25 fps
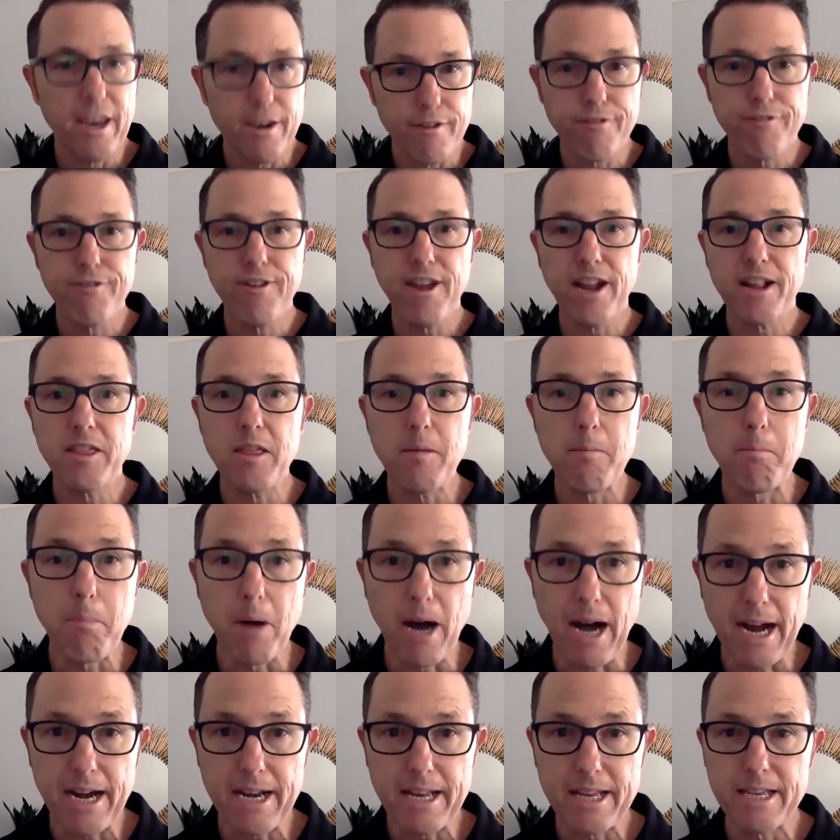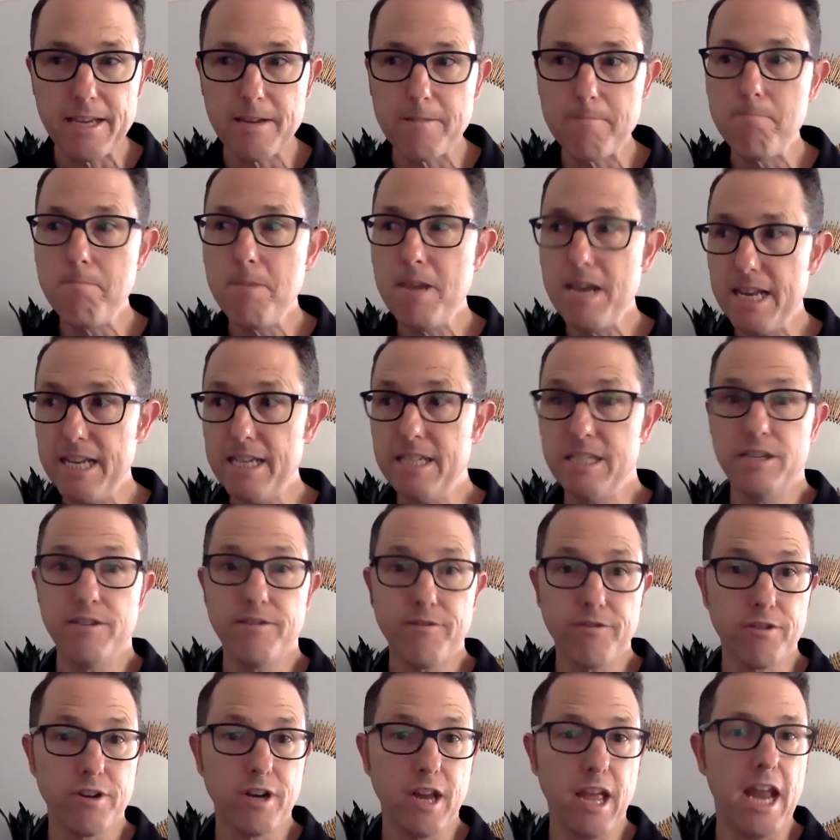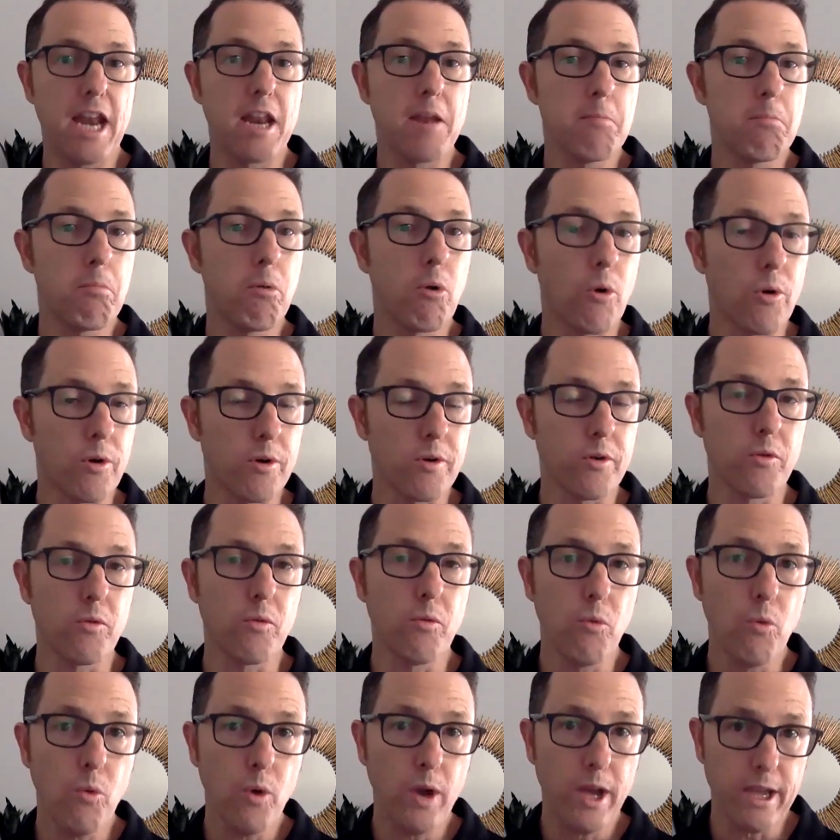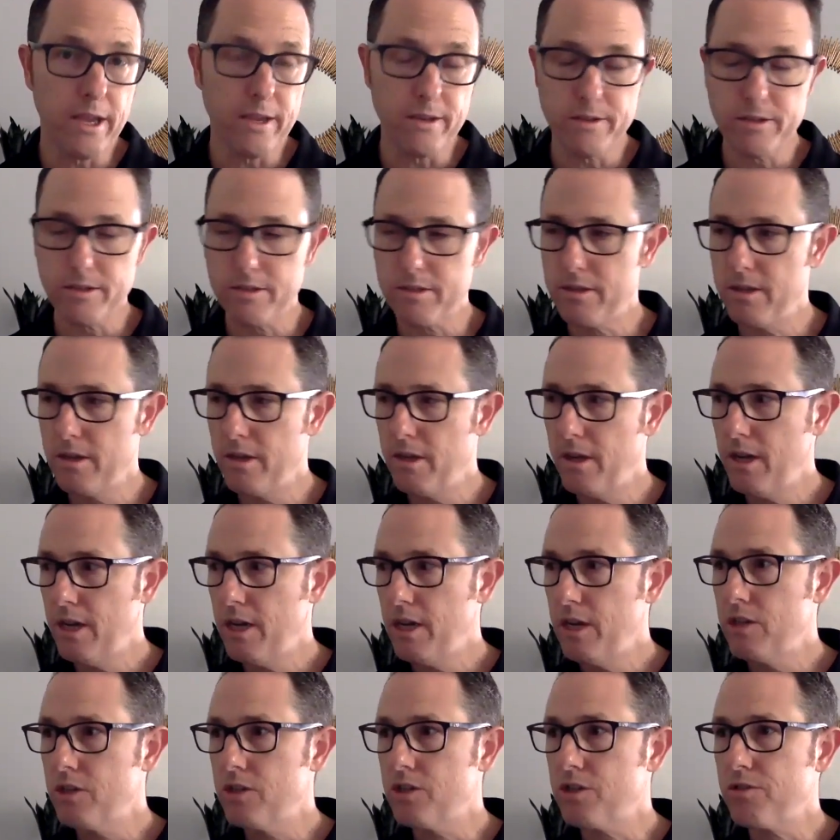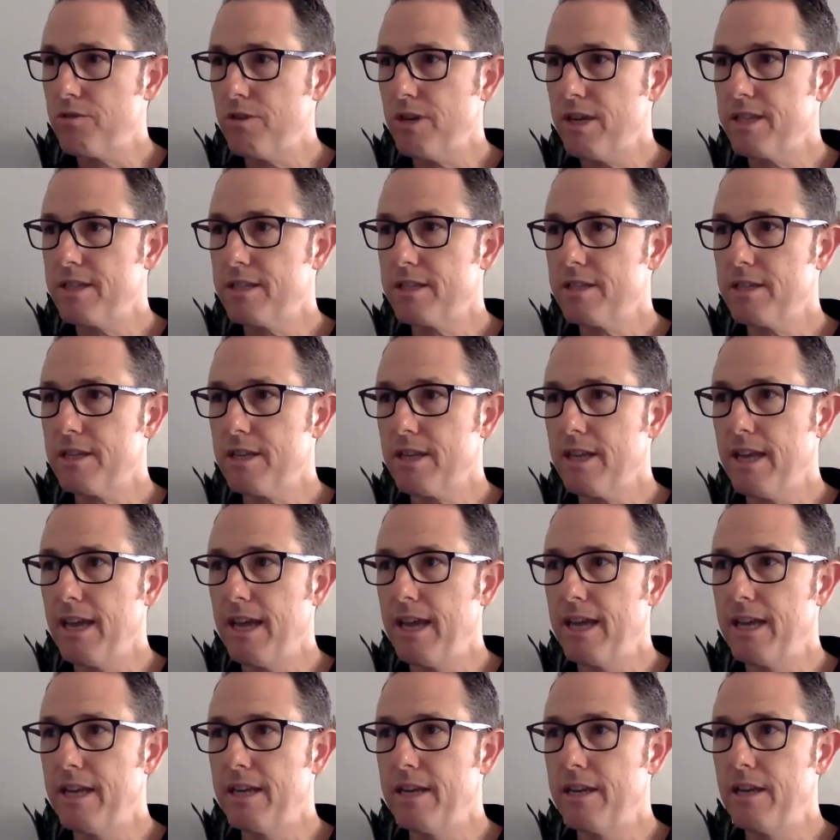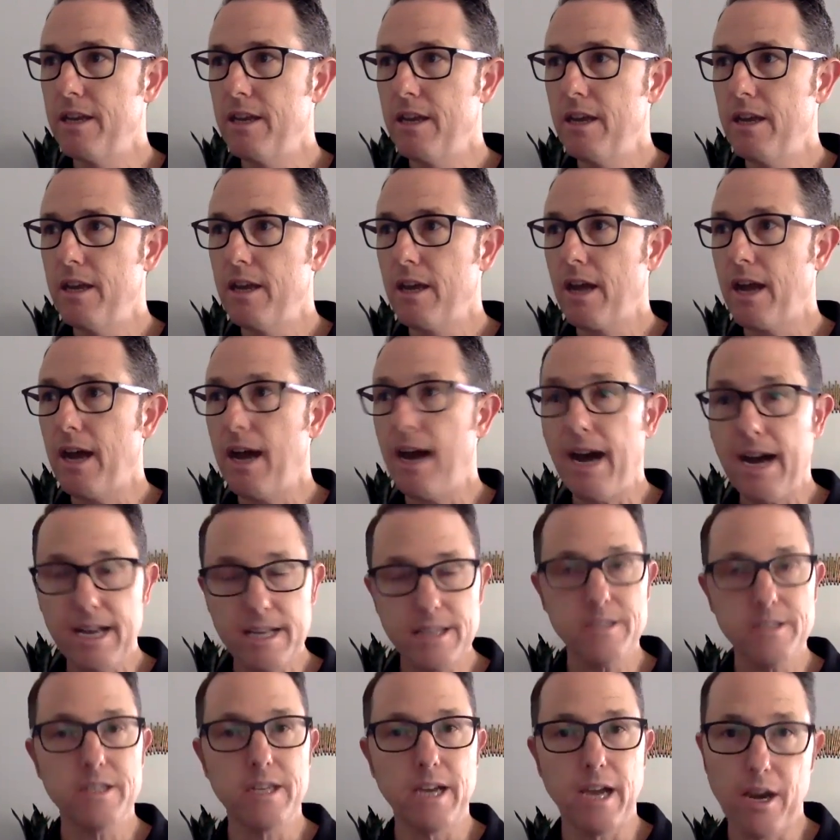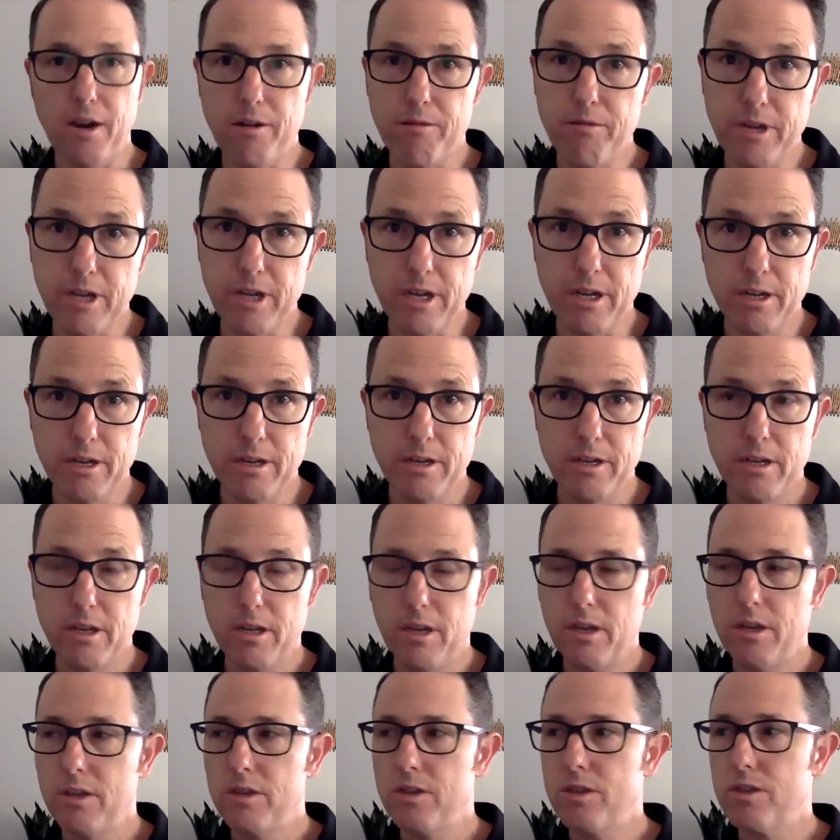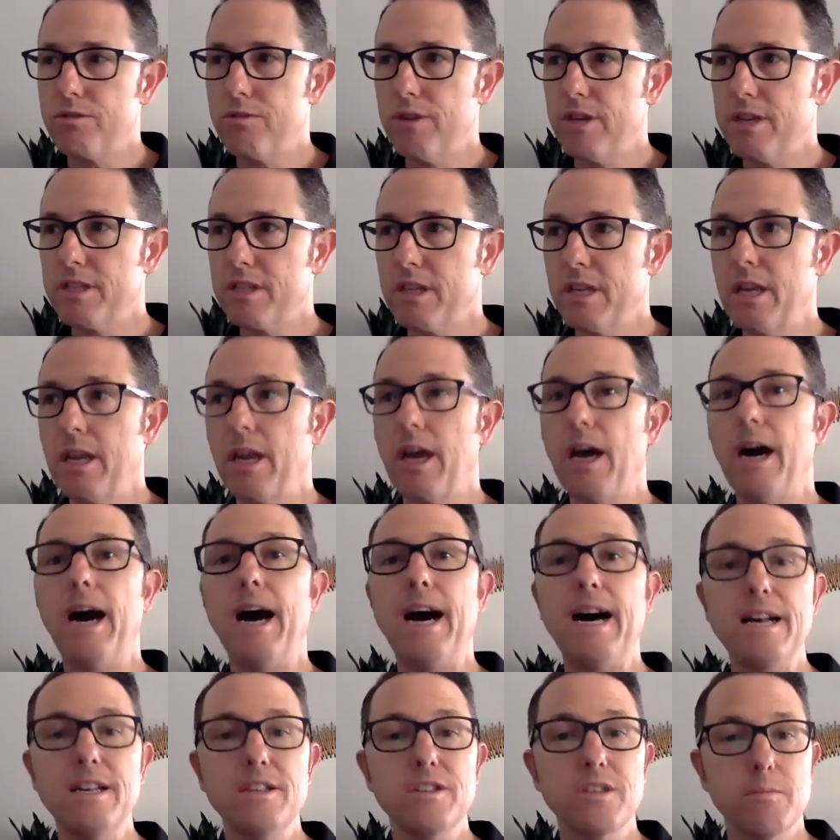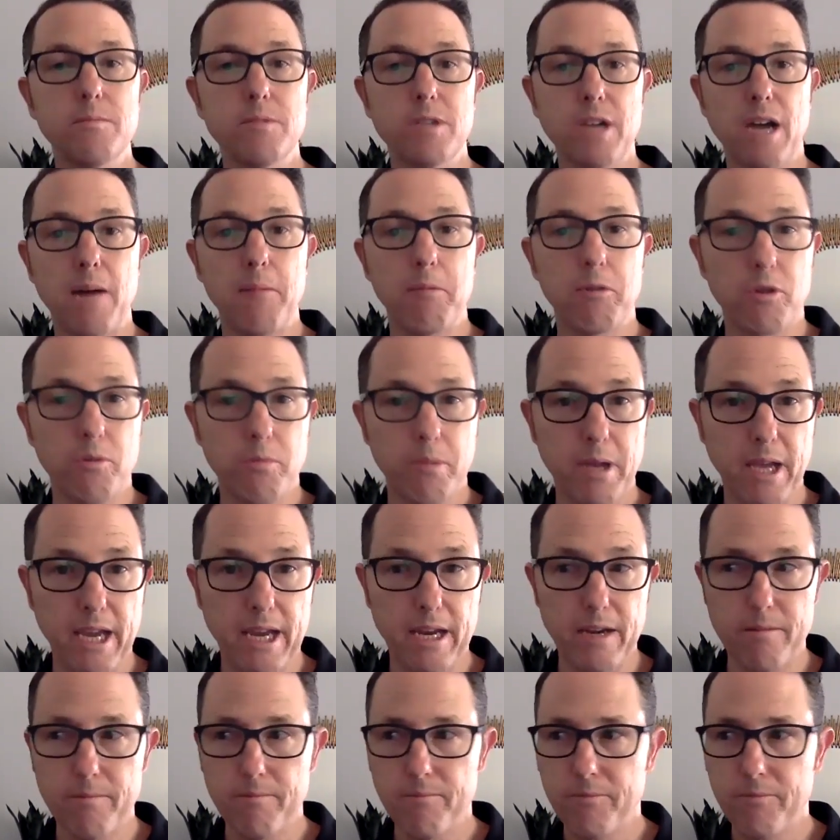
affect the body in many different and important ways. Stress can cause diarrhea. Stress can cause abdominal pain.